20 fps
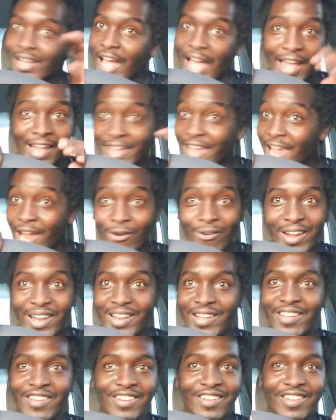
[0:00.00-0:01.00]
I can't read
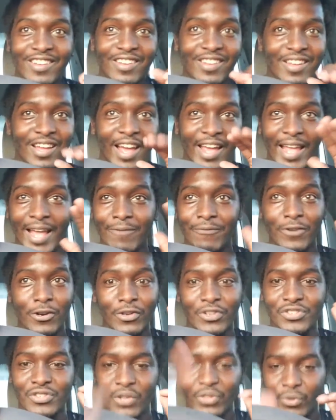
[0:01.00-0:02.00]
it. I gotta
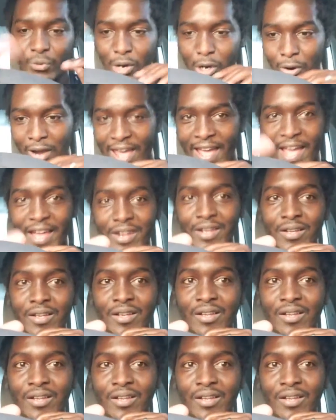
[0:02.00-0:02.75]
focus on the ROAD.